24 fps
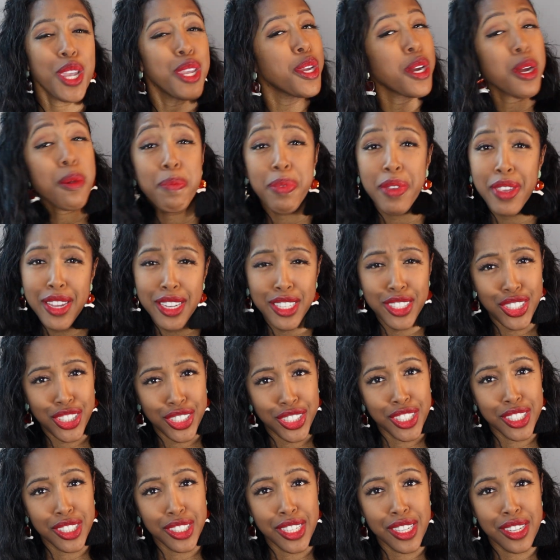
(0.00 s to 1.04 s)
your biggest
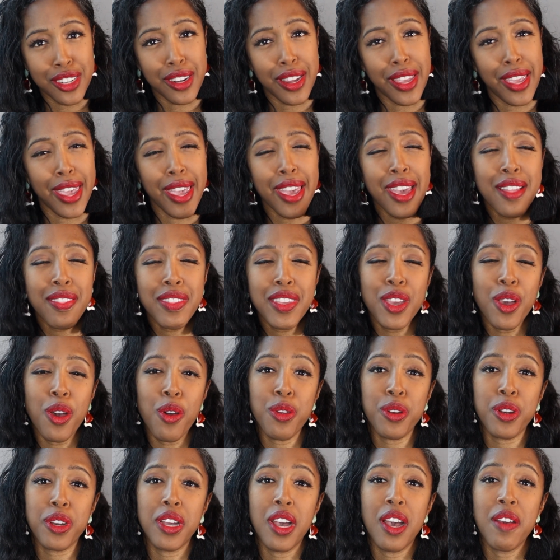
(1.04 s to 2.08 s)
cheerleader, and the
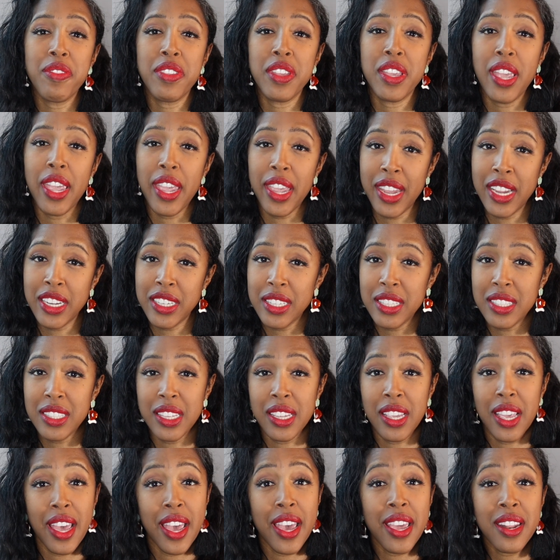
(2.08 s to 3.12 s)
owner of the
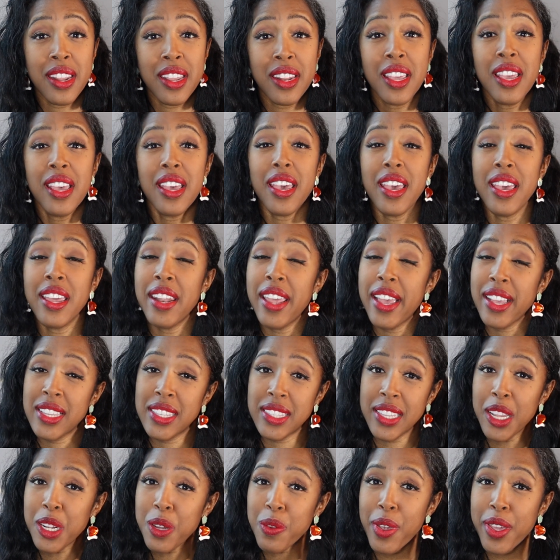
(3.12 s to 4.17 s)
Agency Edit, an
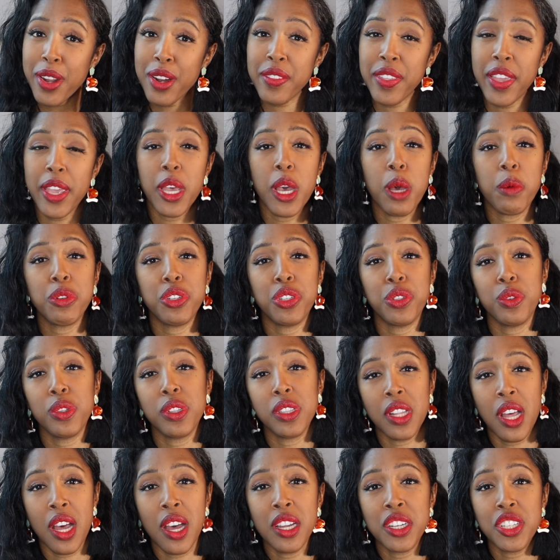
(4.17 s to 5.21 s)
accelerator that helps you
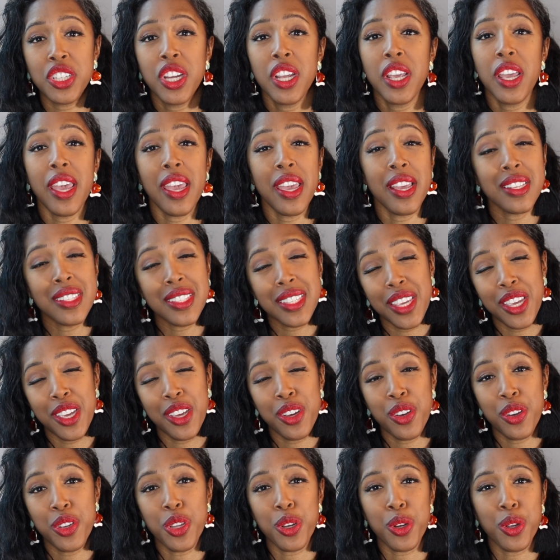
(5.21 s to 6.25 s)
launch and
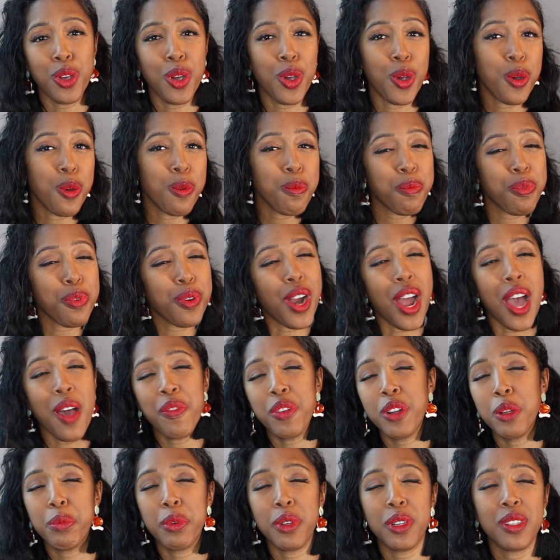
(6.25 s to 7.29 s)
scale your own
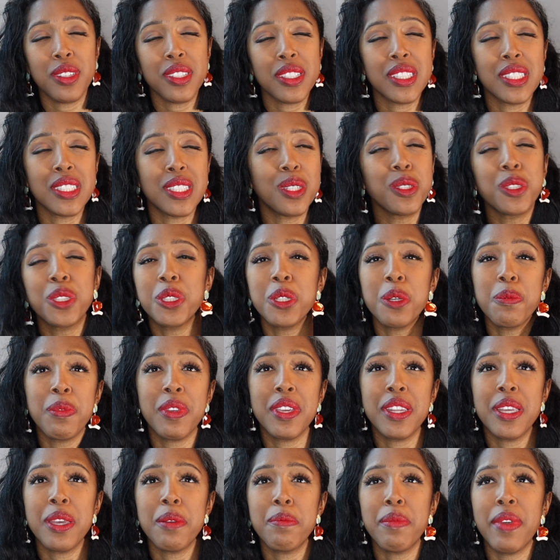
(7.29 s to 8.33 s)
profitable social
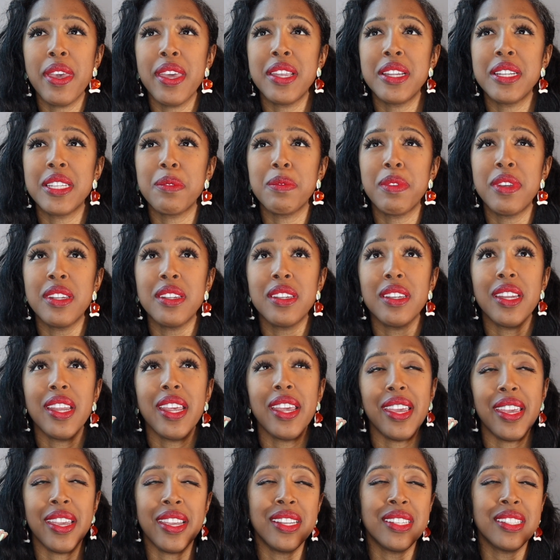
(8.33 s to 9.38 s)
media management
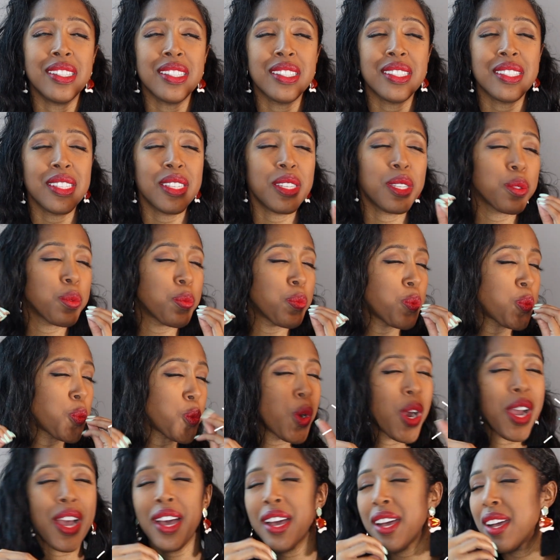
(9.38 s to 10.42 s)
agency.
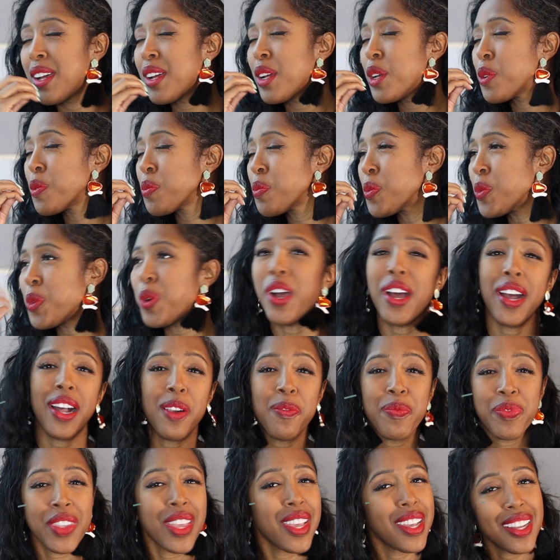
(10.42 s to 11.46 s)
Wow.
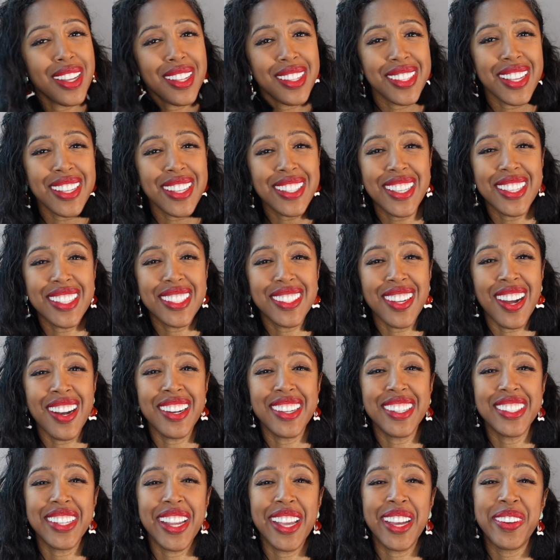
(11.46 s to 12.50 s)
Let's get started,
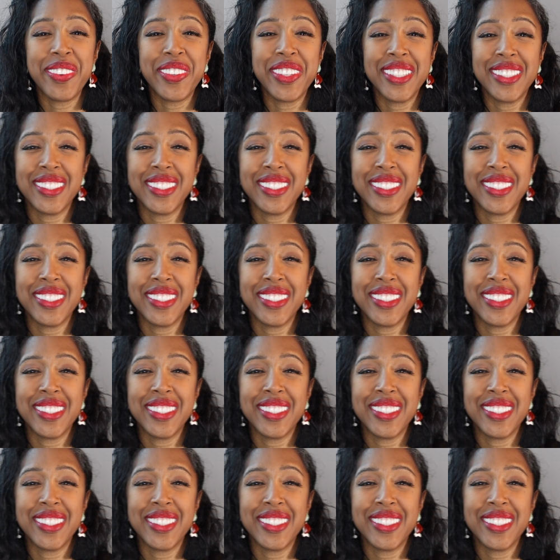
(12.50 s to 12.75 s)
shall we?